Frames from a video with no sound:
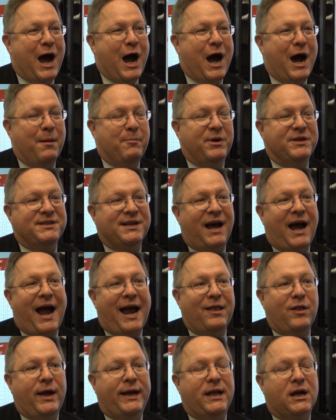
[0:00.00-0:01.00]
but to
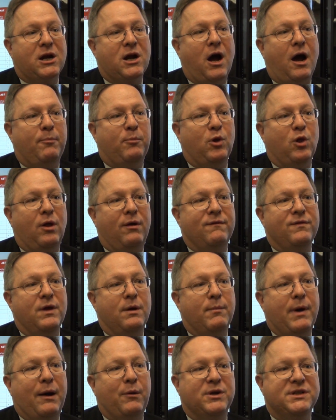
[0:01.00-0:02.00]
highlight a couple of
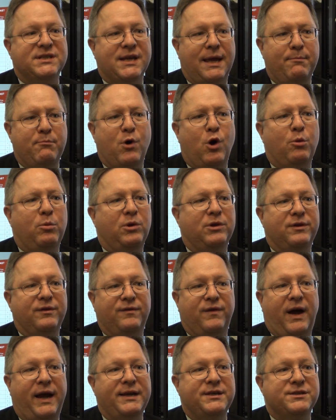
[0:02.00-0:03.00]
them, I would say mobile
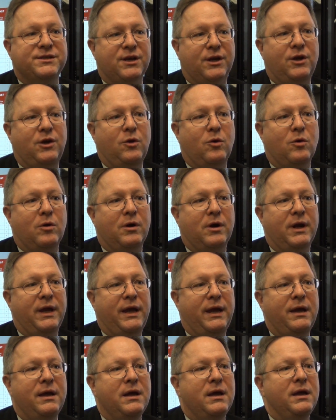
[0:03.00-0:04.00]
device
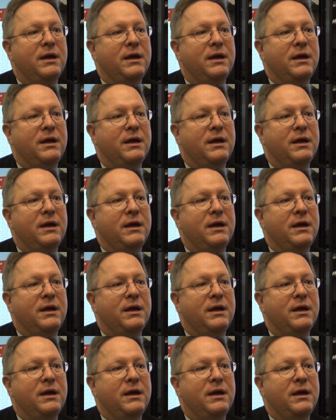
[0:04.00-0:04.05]
security